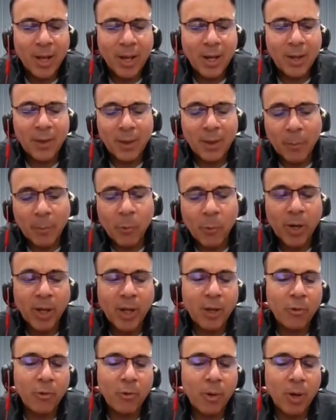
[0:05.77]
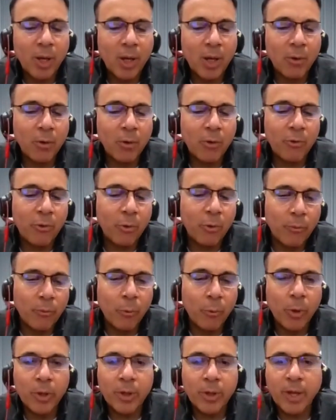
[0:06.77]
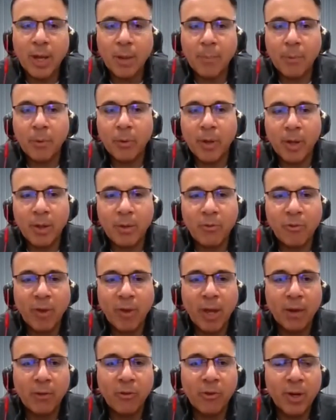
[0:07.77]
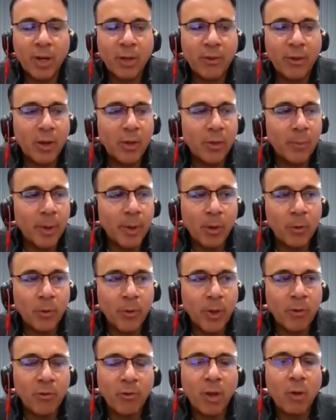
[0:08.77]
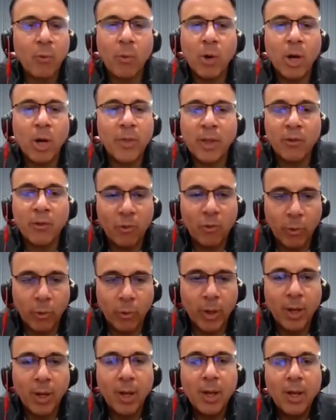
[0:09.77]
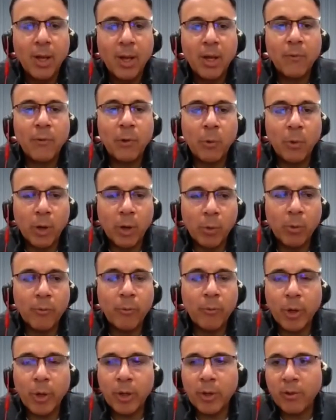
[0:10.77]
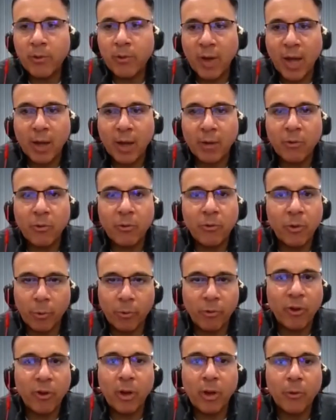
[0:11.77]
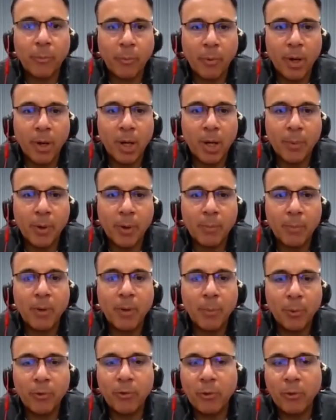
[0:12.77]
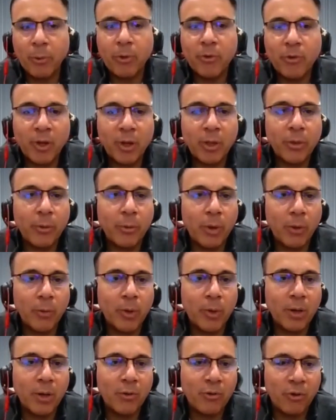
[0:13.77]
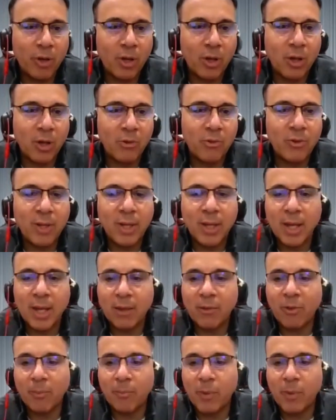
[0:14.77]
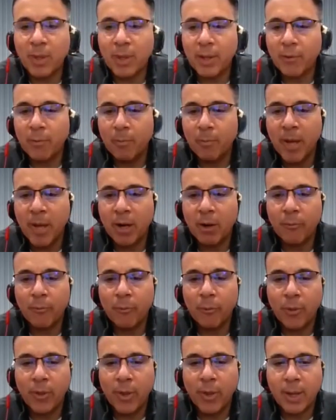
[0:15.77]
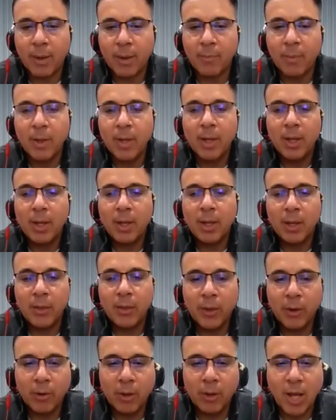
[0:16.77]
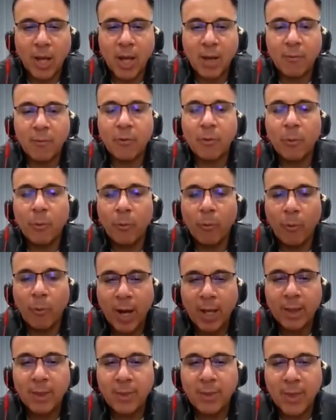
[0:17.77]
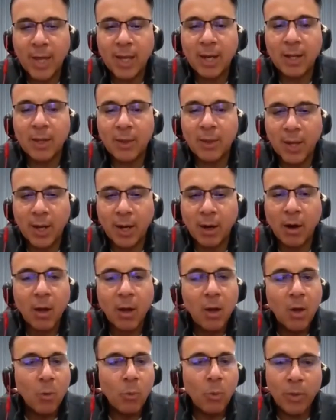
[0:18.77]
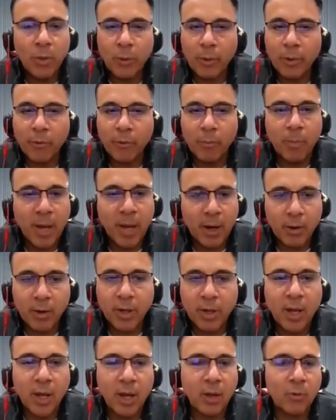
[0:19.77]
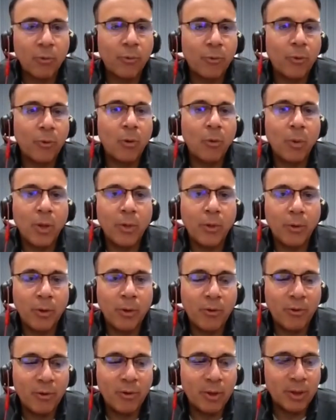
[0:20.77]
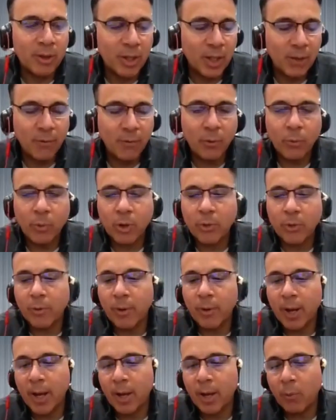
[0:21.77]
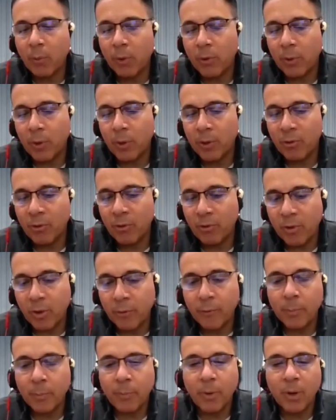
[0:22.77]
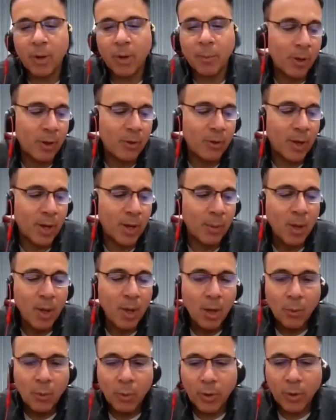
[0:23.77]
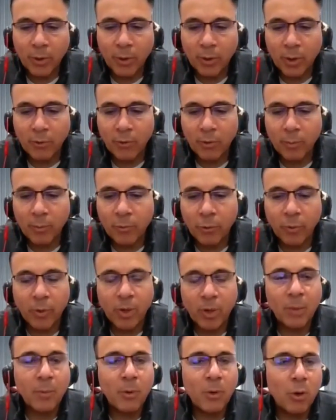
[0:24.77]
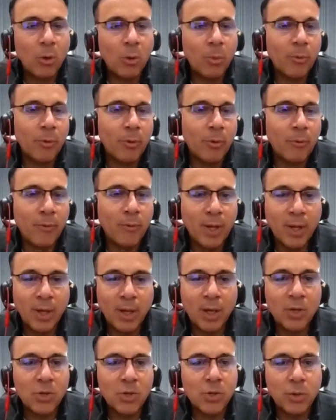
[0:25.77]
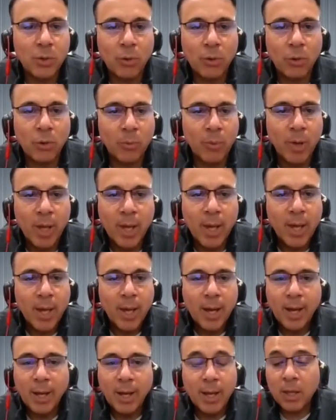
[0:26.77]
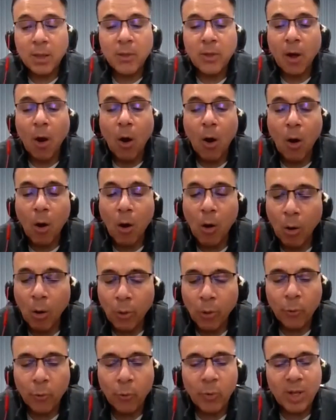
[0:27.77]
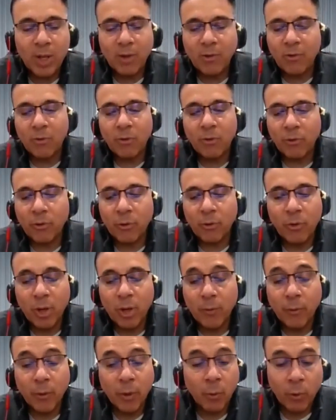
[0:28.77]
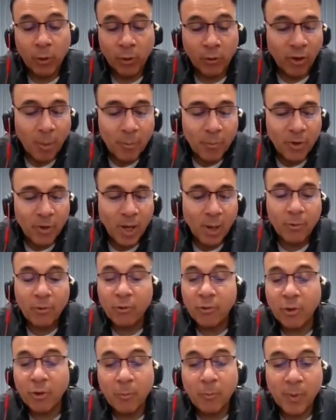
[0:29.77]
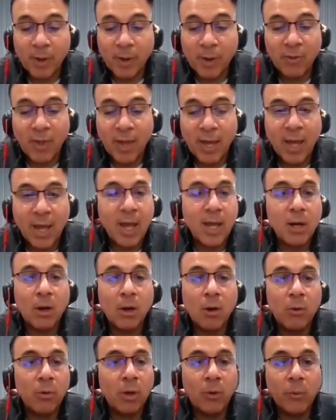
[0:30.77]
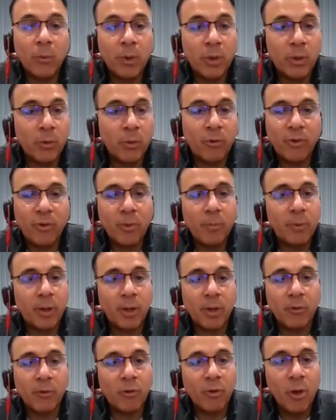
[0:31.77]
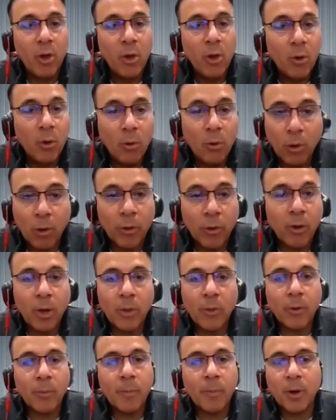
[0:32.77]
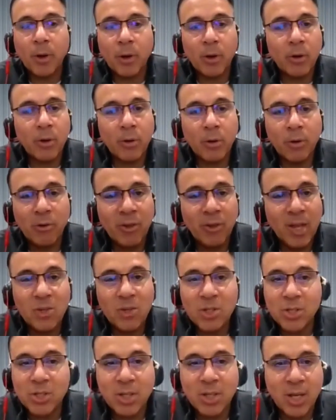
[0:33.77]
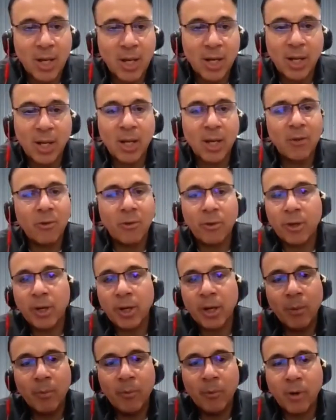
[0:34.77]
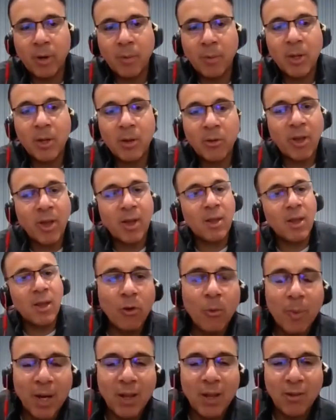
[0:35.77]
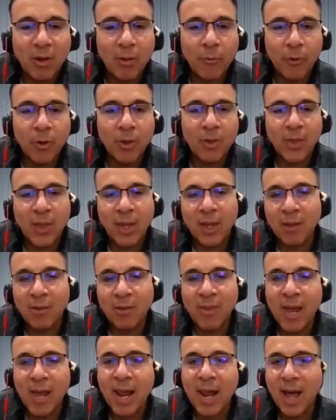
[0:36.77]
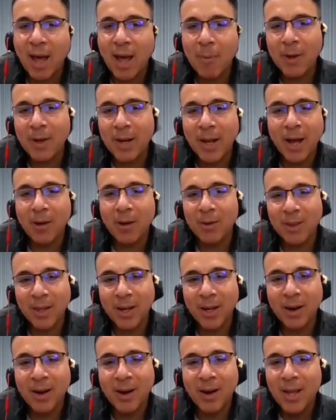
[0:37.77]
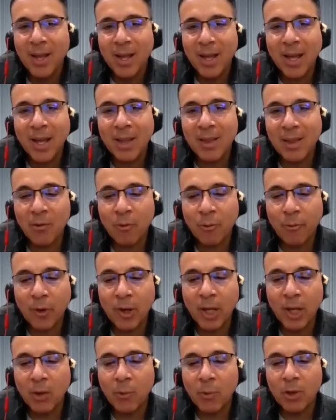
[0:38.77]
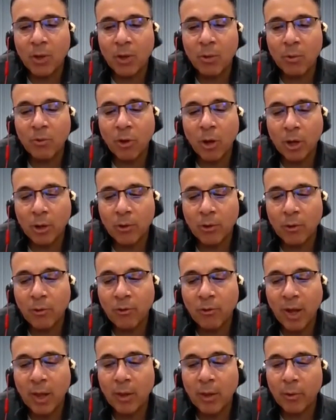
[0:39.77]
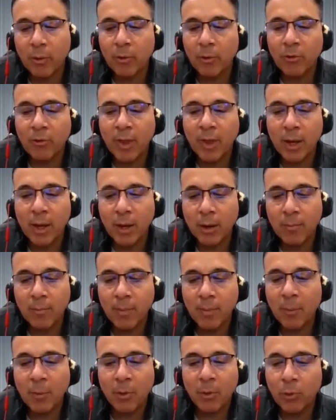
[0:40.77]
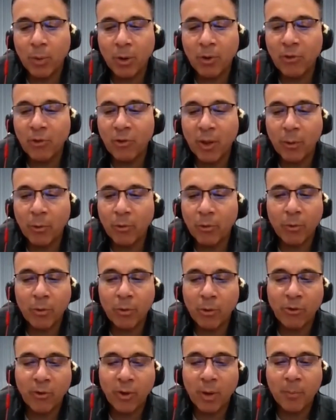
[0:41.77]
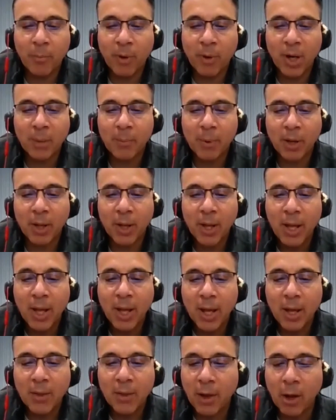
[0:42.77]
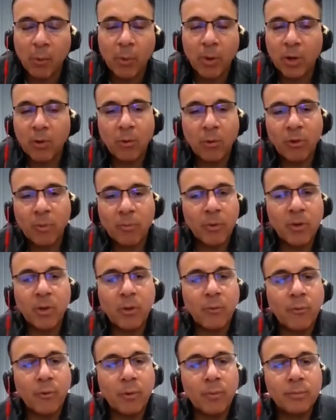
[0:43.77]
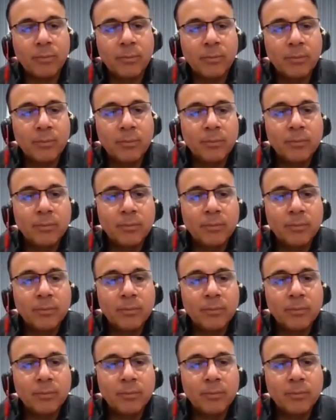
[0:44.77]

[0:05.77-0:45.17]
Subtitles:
And number one answer I hear is to avoid capital gains tax. And I tell them, I go, no, that's not why they do it. If you want to avoid the taxes, don't sell the property. People do a 1031 exchange to get something that's better for them in their lives right then and there. Whether it's better cash flow, whether it's leaving where they're at, whether it's a different property type, whether it's a dream home or a vacation home, all the reasons are so different. And sometimes it's just because they hate owning with their siblings or their other partners and they just can't handle it anymore. There's just so many different things that happen out there. And it's funny when you talk to sellers that maybe three sellers own the same property and they all want to do something different.